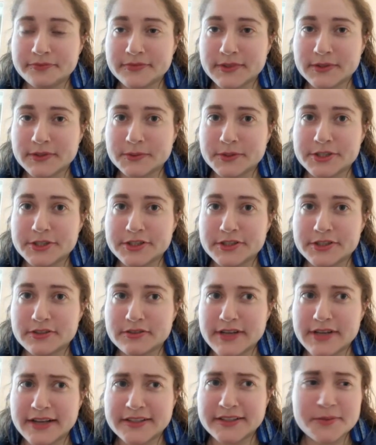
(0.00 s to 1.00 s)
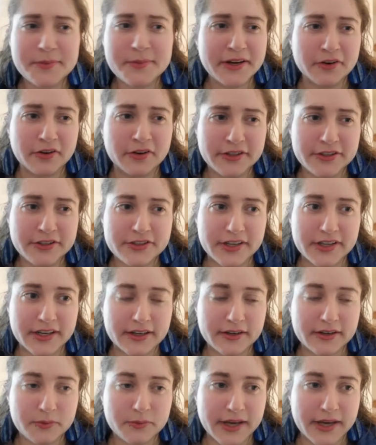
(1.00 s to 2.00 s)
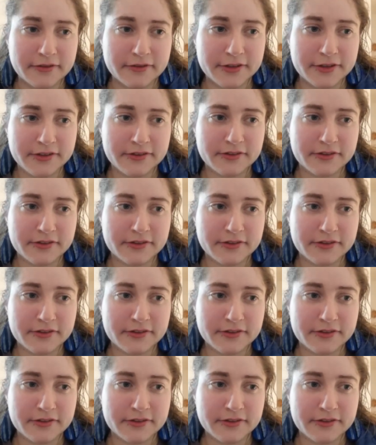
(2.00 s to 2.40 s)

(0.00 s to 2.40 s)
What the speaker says: Which yeah, to my knowledge, like we haven't